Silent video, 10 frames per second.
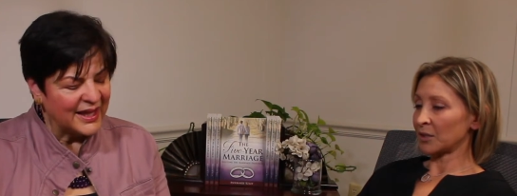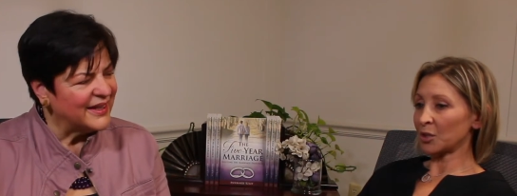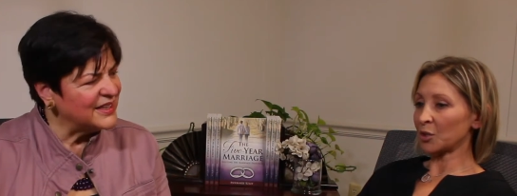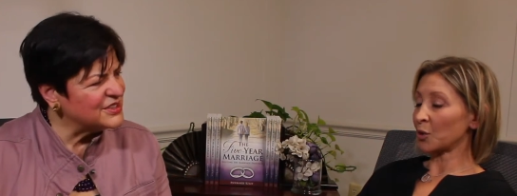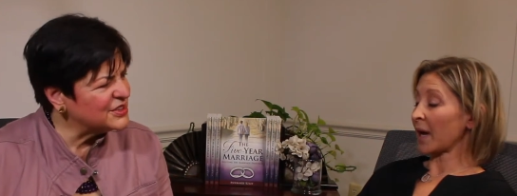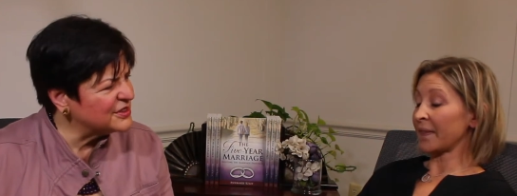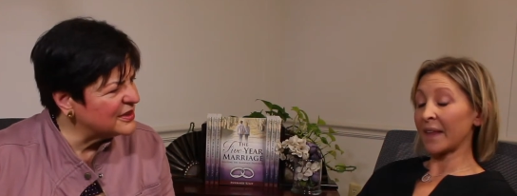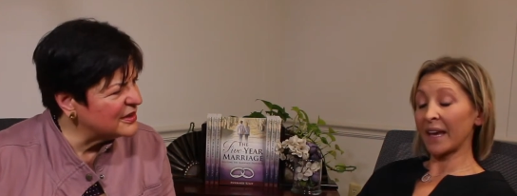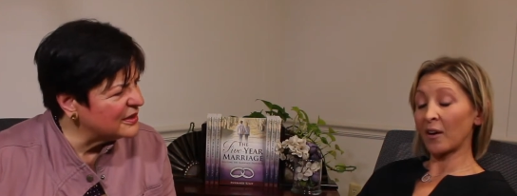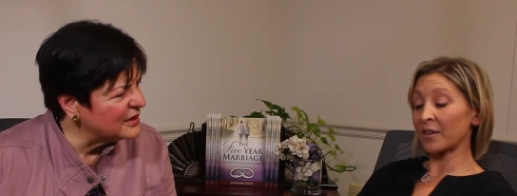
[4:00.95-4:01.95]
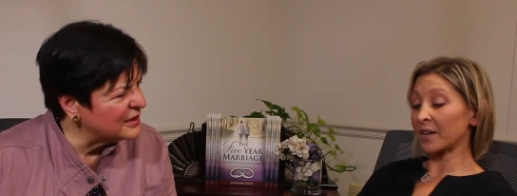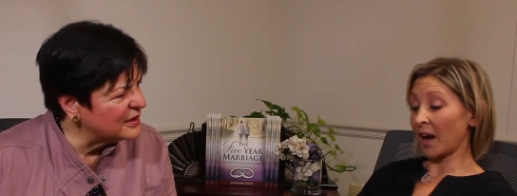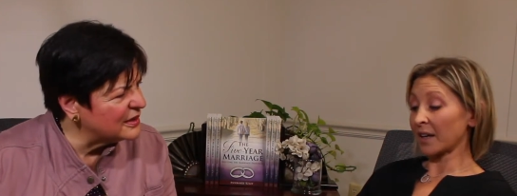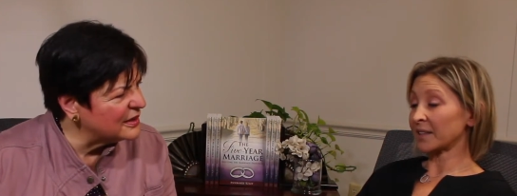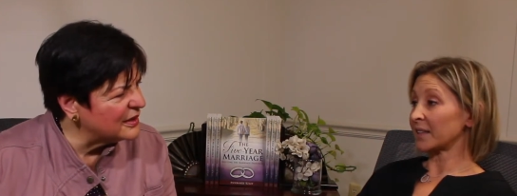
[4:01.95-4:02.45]
Speaker 1: to do, sh- and they are
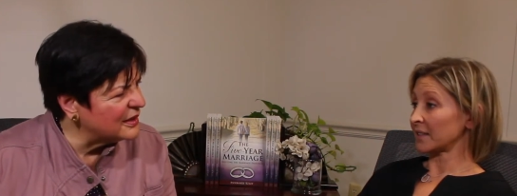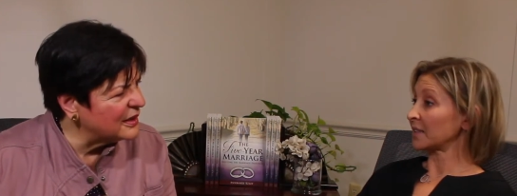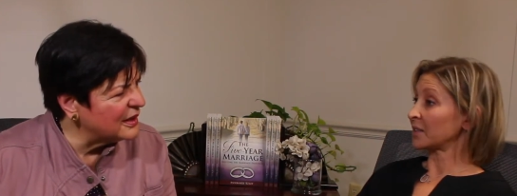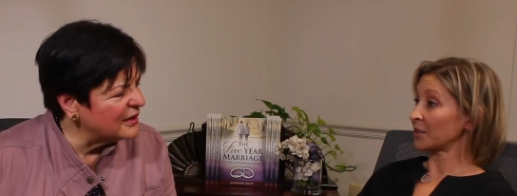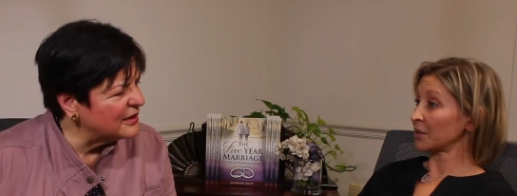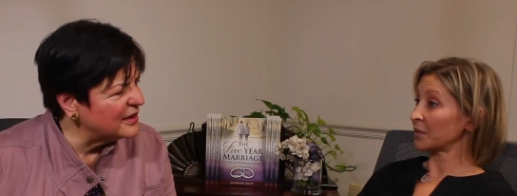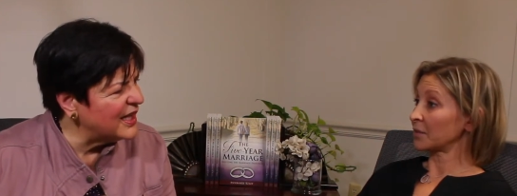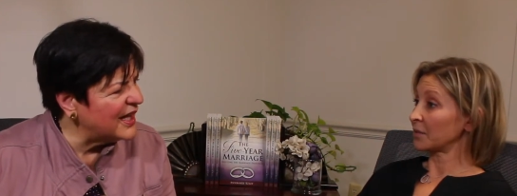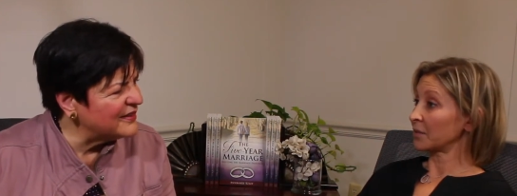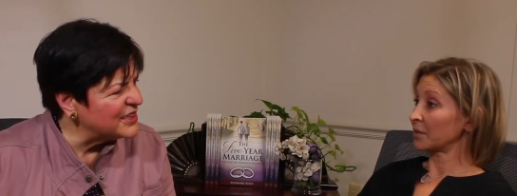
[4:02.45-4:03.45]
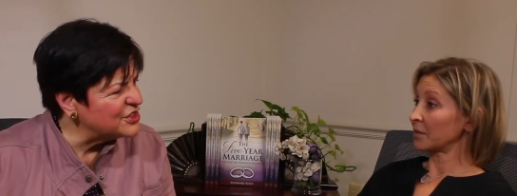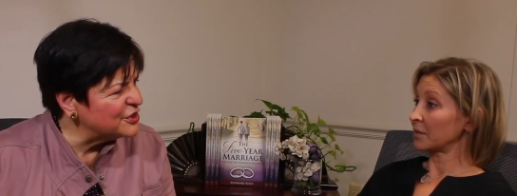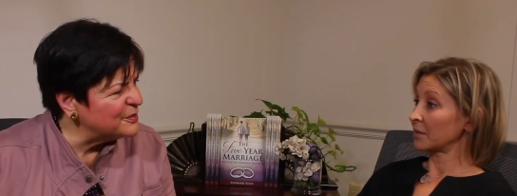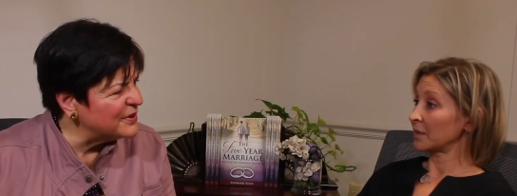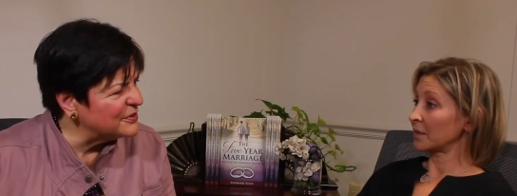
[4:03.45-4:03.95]
not easy to do. Yeah, they
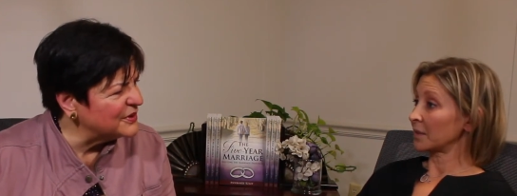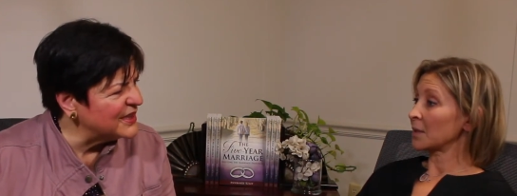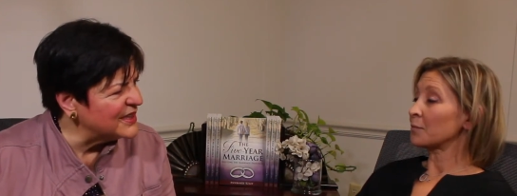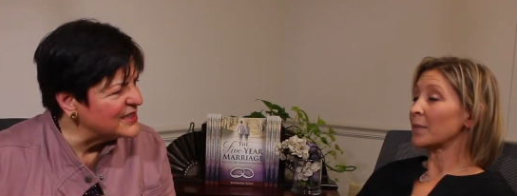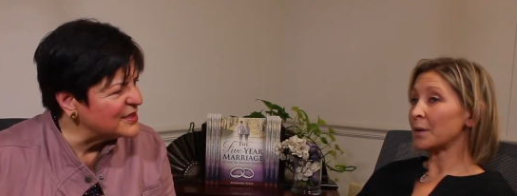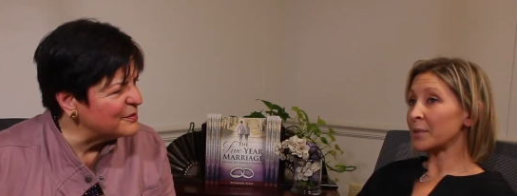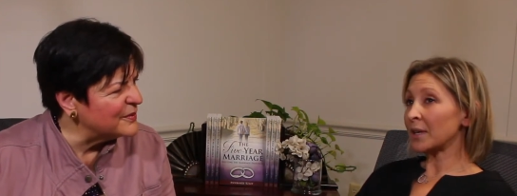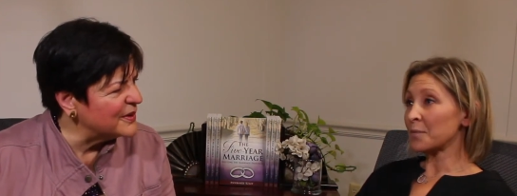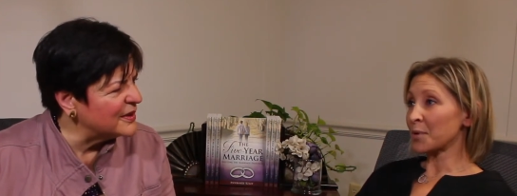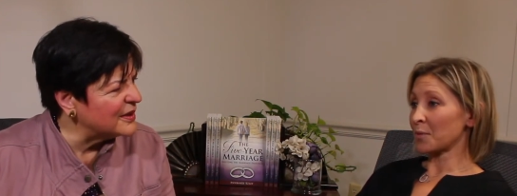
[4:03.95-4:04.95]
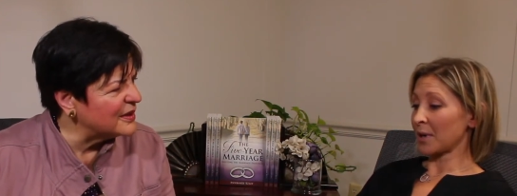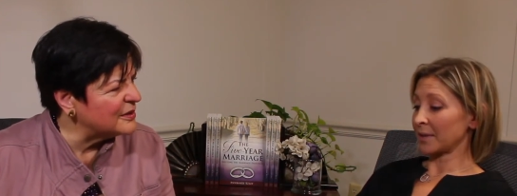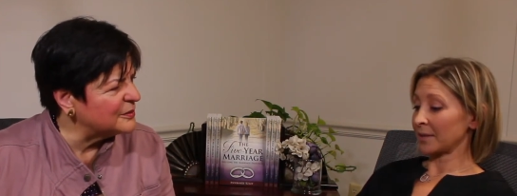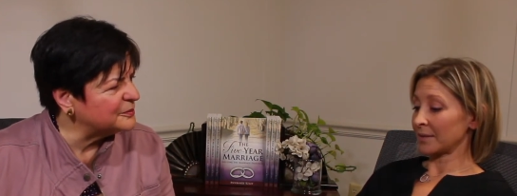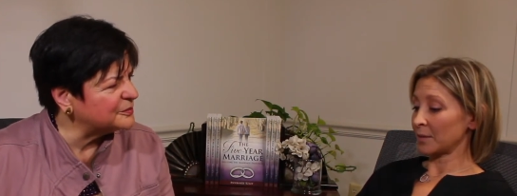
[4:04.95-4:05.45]
should be really easy. Maybe number one.